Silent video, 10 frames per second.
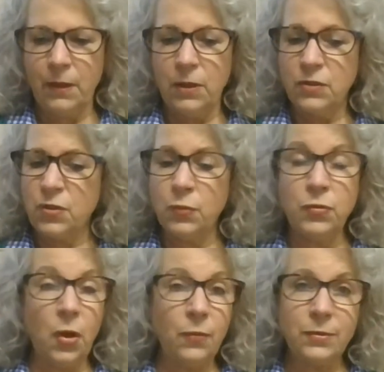So
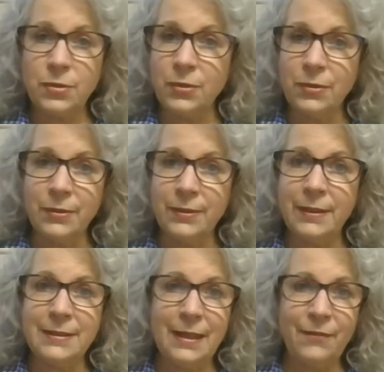don't turn
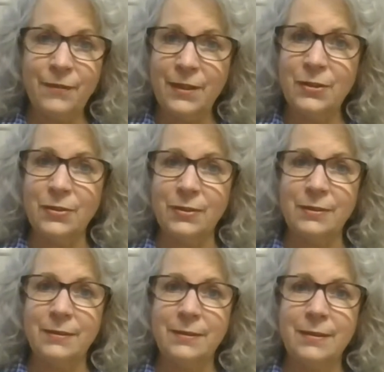a deaf
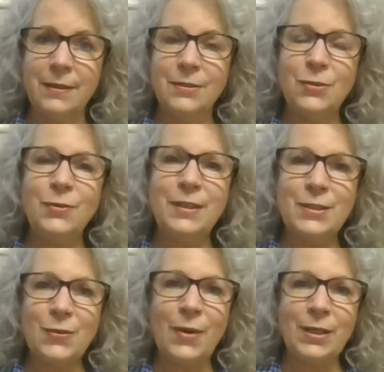ear to
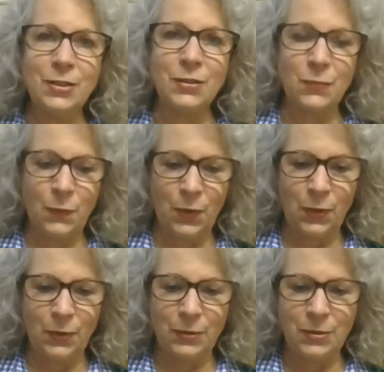these gracious
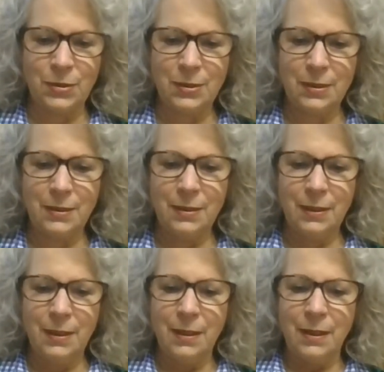words.
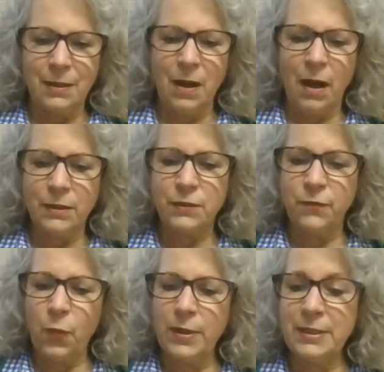God's
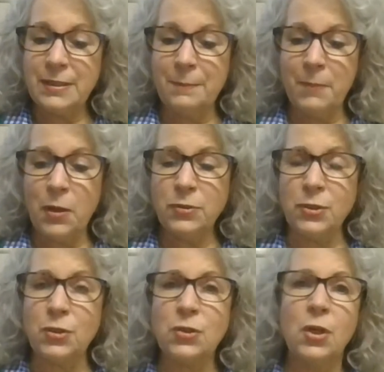voice to
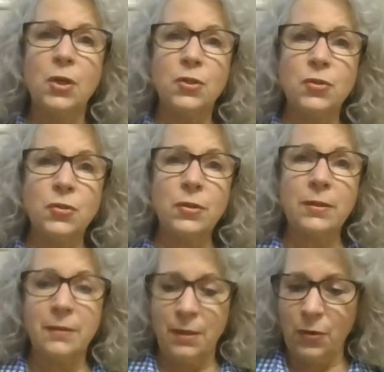Moses shook
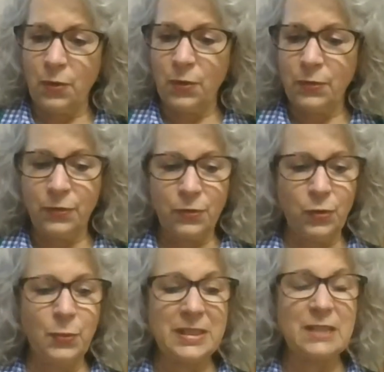the earth
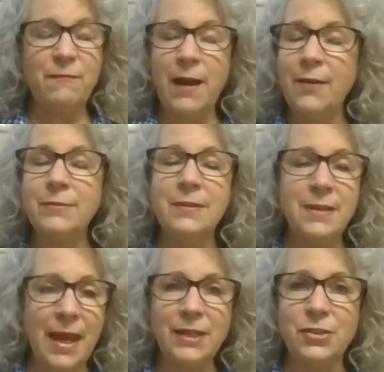to its
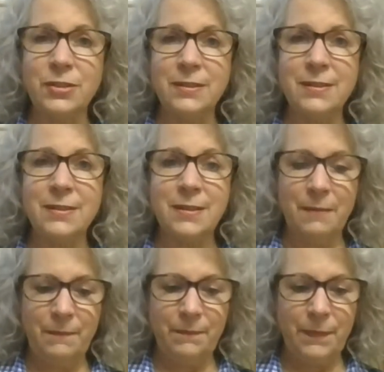foundations.
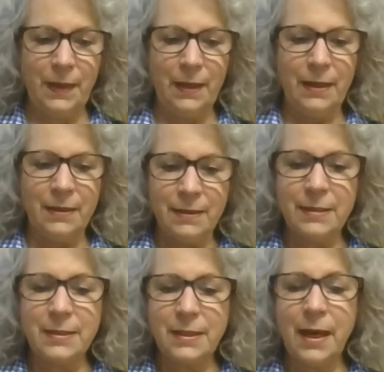
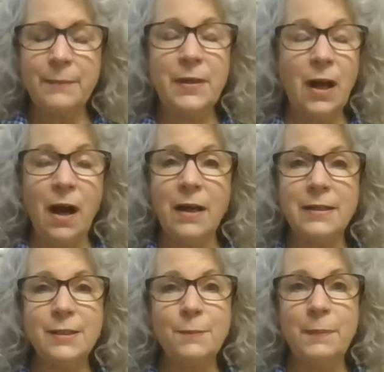This time
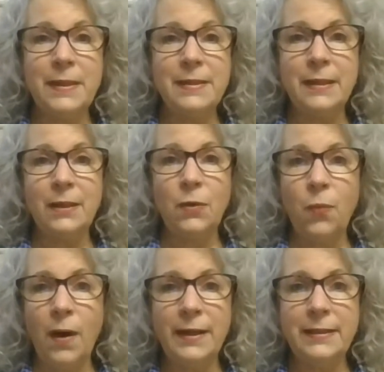God is speaking
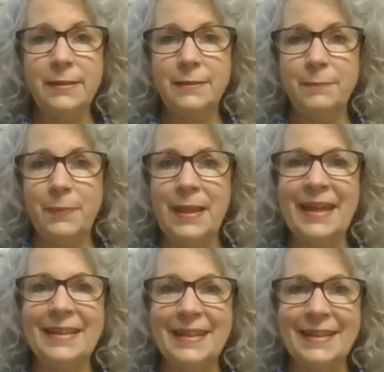quite
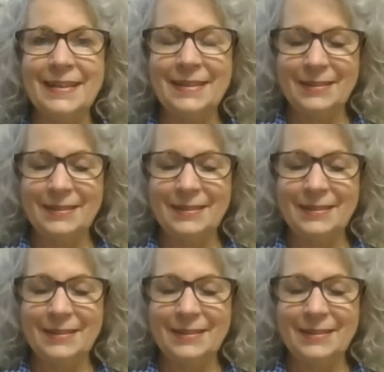plainly.